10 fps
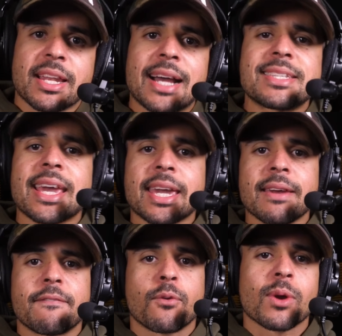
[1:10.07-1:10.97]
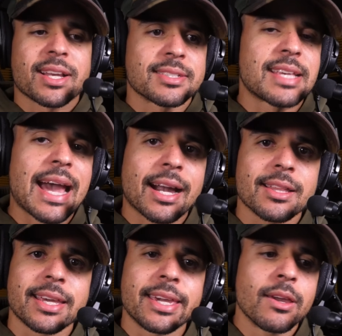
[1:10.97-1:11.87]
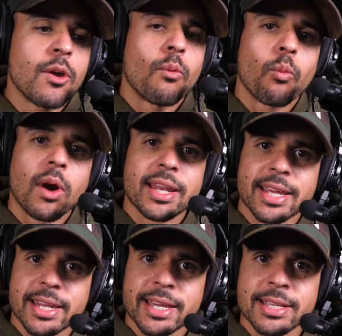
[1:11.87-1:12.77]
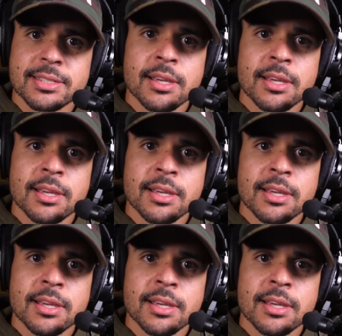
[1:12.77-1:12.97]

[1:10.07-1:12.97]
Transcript: I take it for exactly what it is: